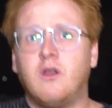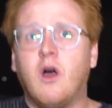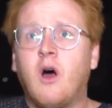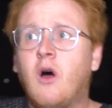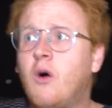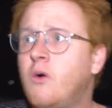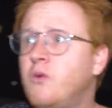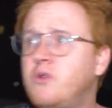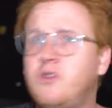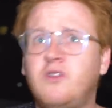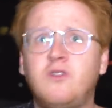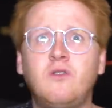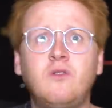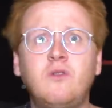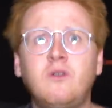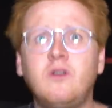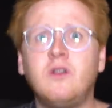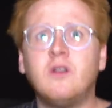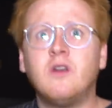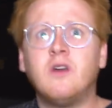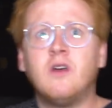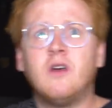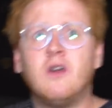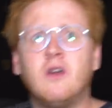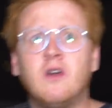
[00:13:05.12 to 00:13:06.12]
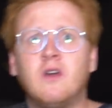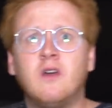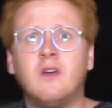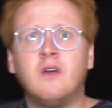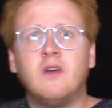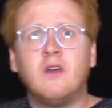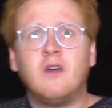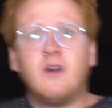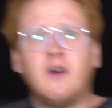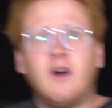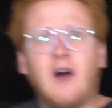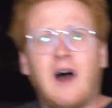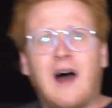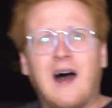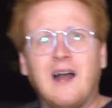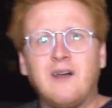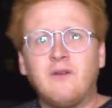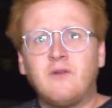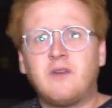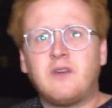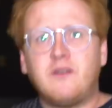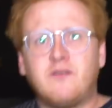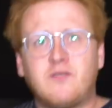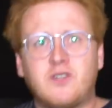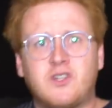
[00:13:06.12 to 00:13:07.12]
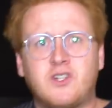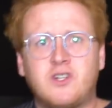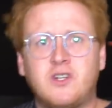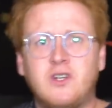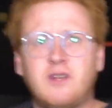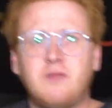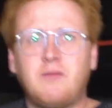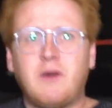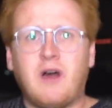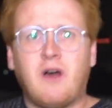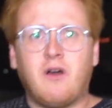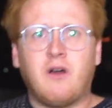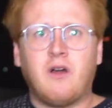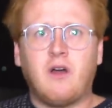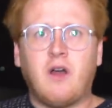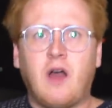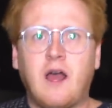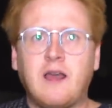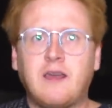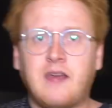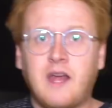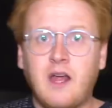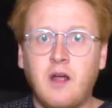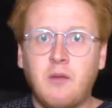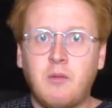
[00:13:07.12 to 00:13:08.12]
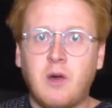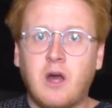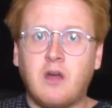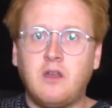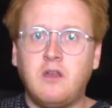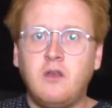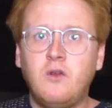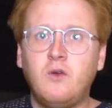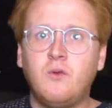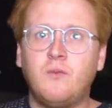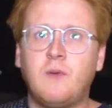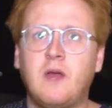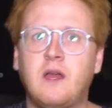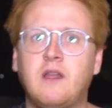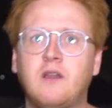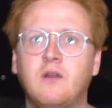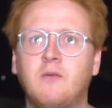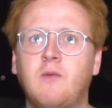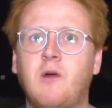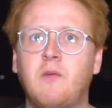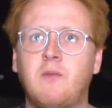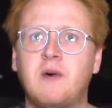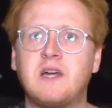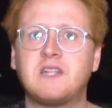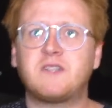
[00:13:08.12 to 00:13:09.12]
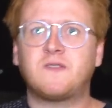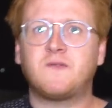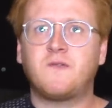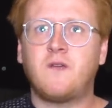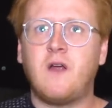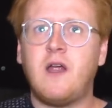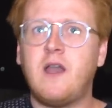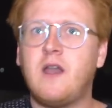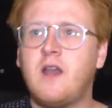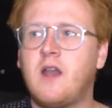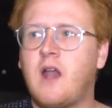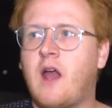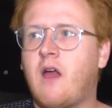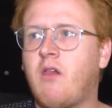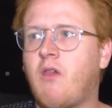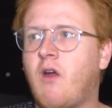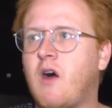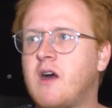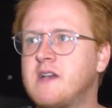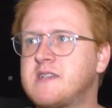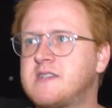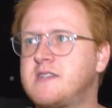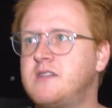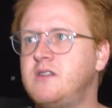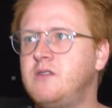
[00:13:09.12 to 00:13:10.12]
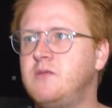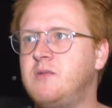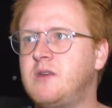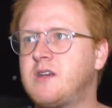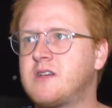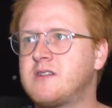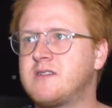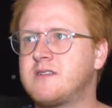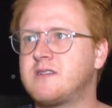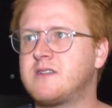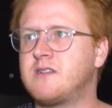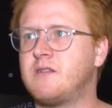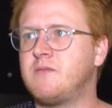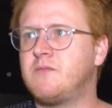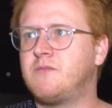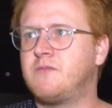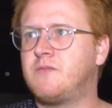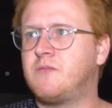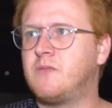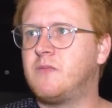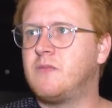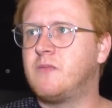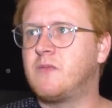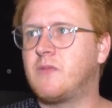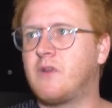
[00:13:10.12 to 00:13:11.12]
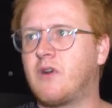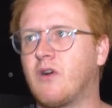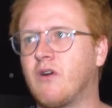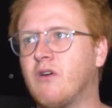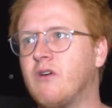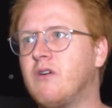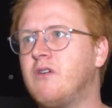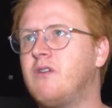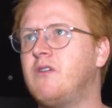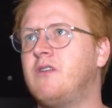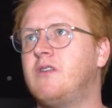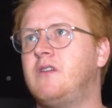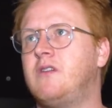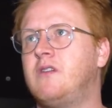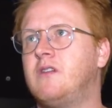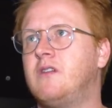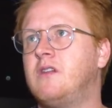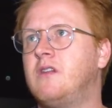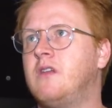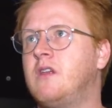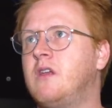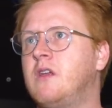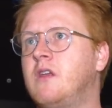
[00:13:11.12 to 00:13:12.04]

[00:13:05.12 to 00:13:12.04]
No, dude. I don't give a shit about her. I care about you, man. You're my best friend, and I lost you because of some girl, and